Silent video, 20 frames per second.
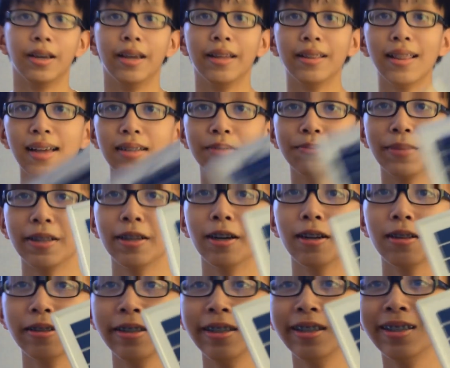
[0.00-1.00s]
and last but
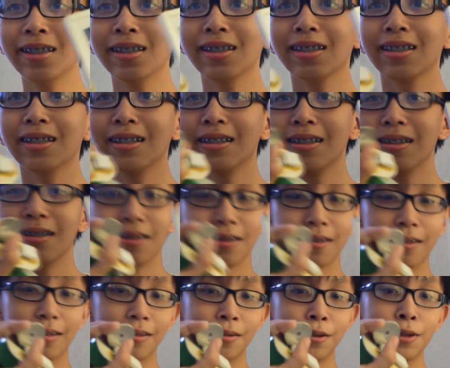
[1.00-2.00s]
not least,
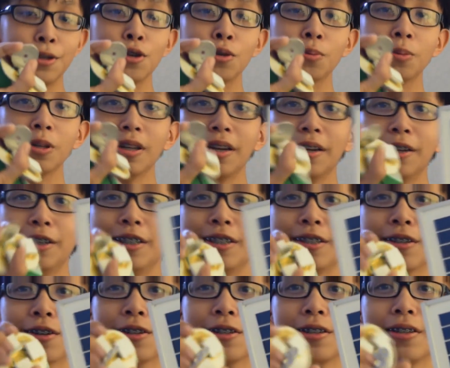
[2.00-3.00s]
renewable energy
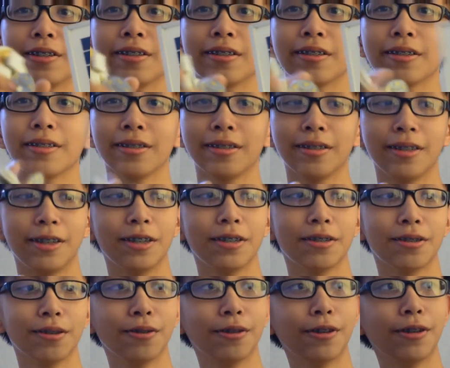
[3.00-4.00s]
sources
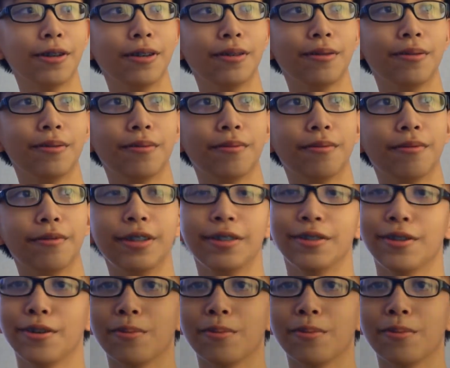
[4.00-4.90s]
like solar and wind